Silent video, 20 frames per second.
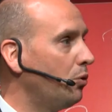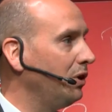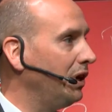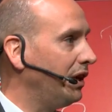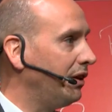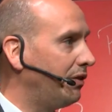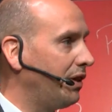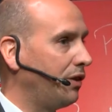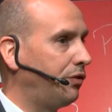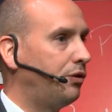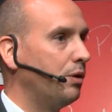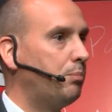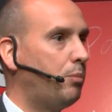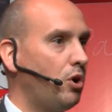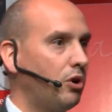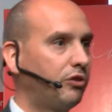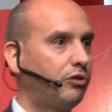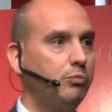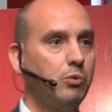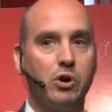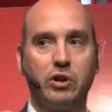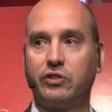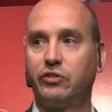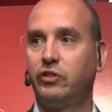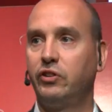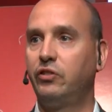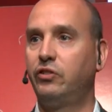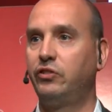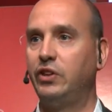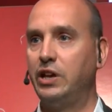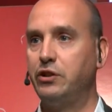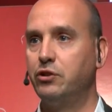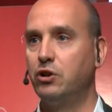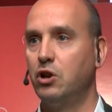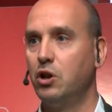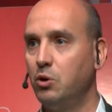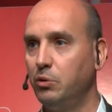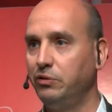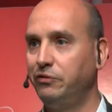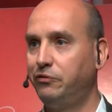only that the box works
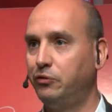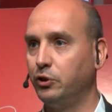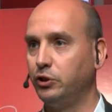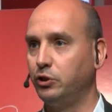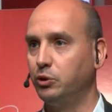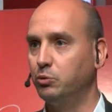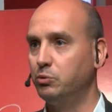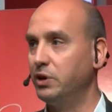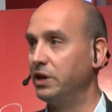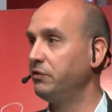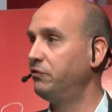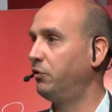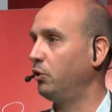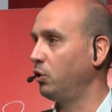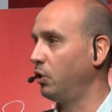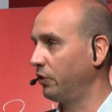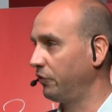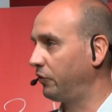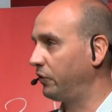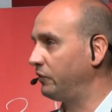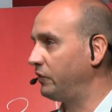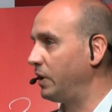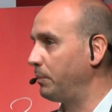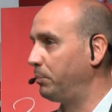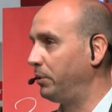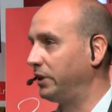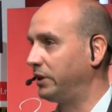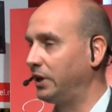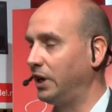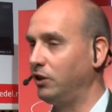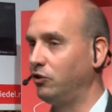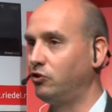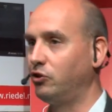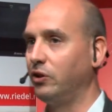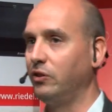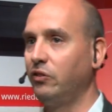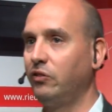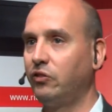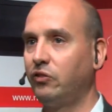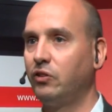standalone for you and for lots of
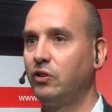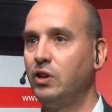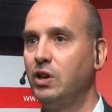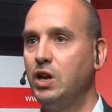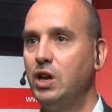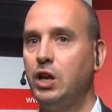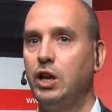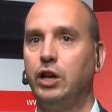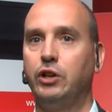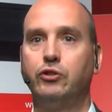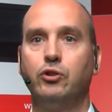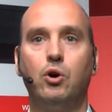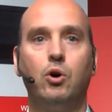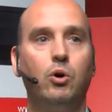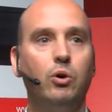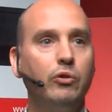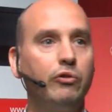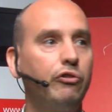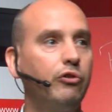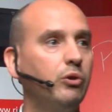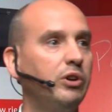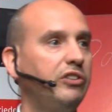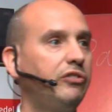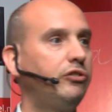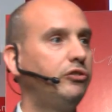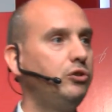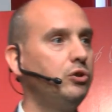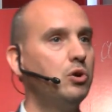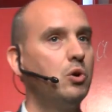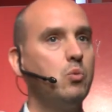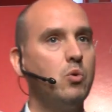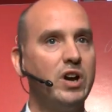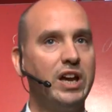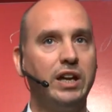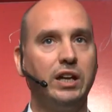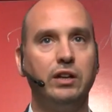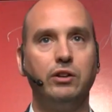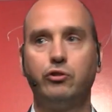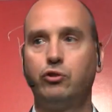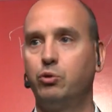applications, it also is your
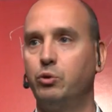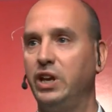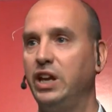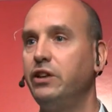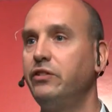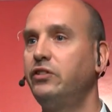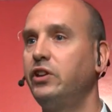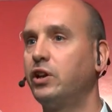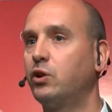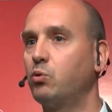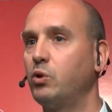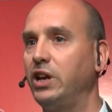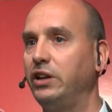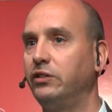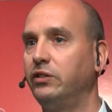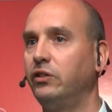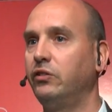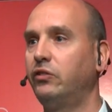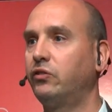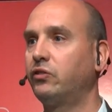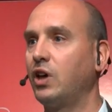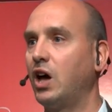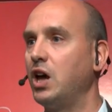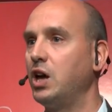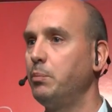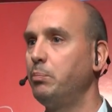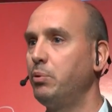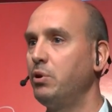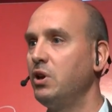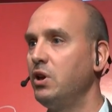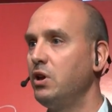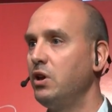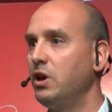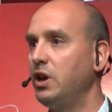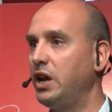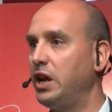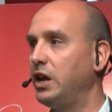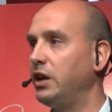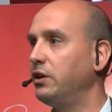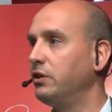way to integrate Skype
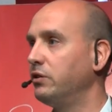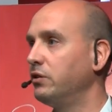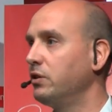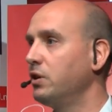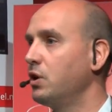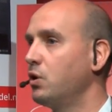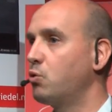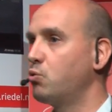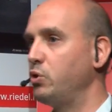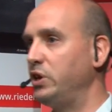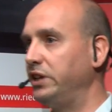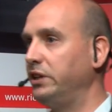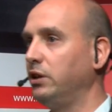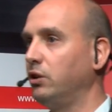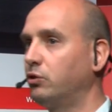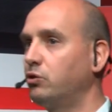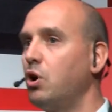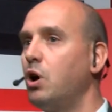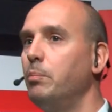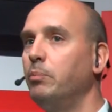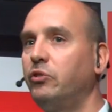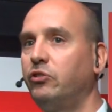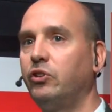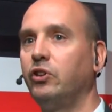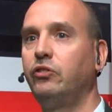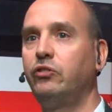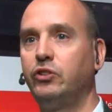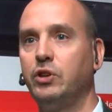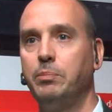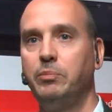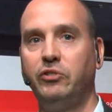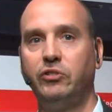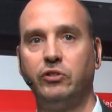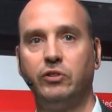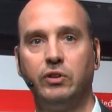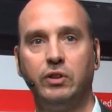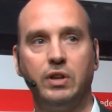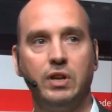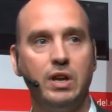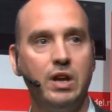in Riedel comms
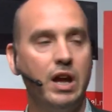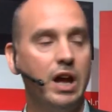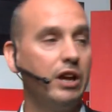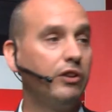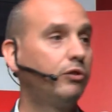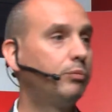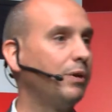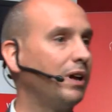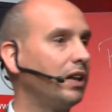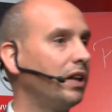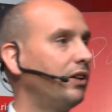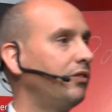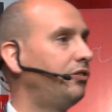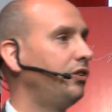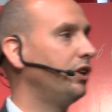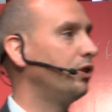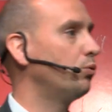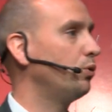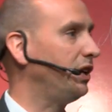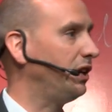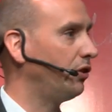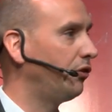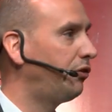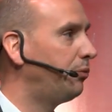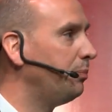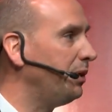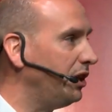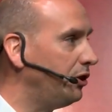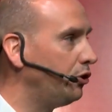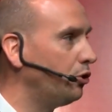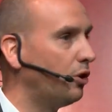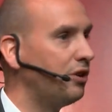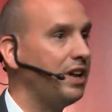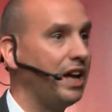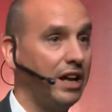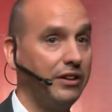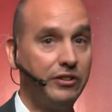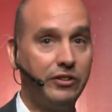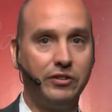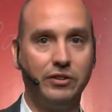systems as well as in Riedel's
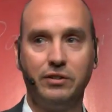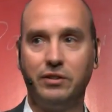MediorNet.